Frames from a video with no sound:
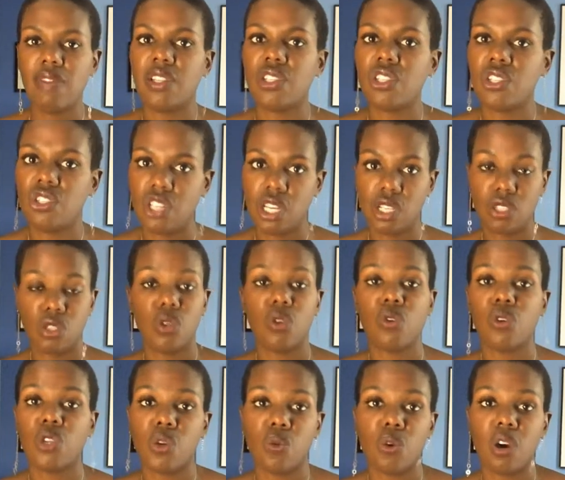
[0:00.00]
It's just
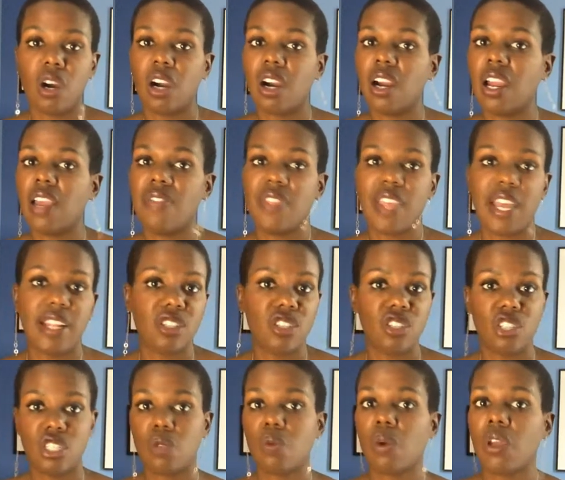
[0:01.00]
who you are, and that's
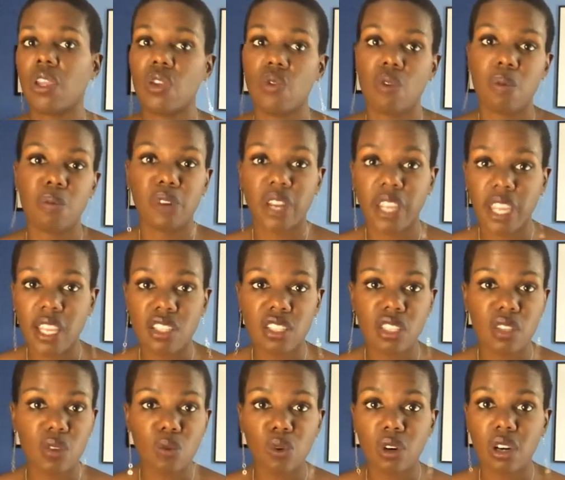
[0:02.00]
just what you are bringing to
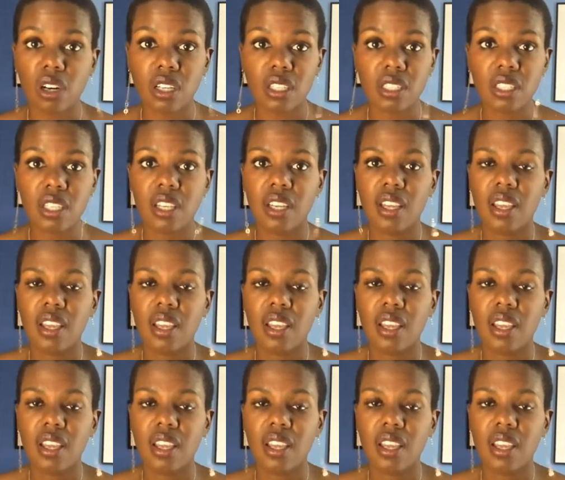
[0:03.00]
the world.